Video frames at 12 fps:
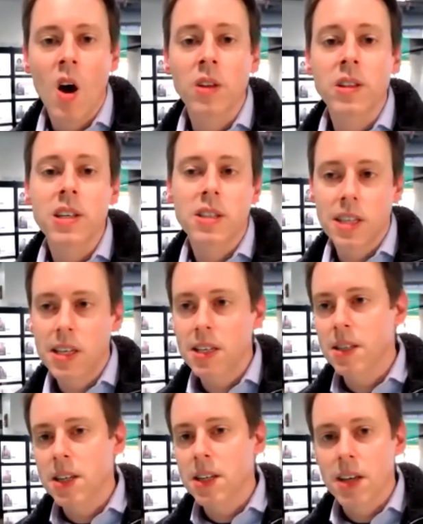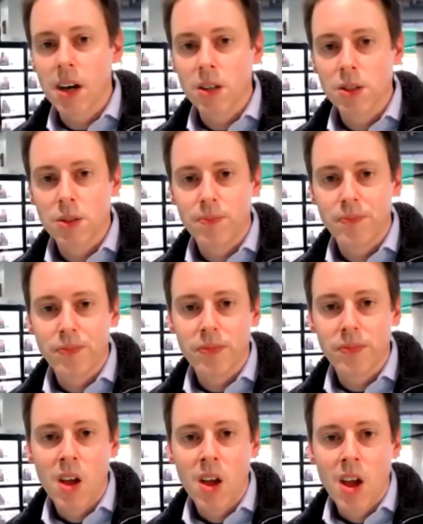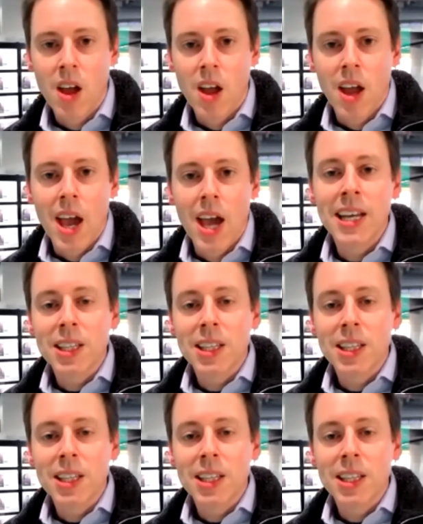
on these key details. And at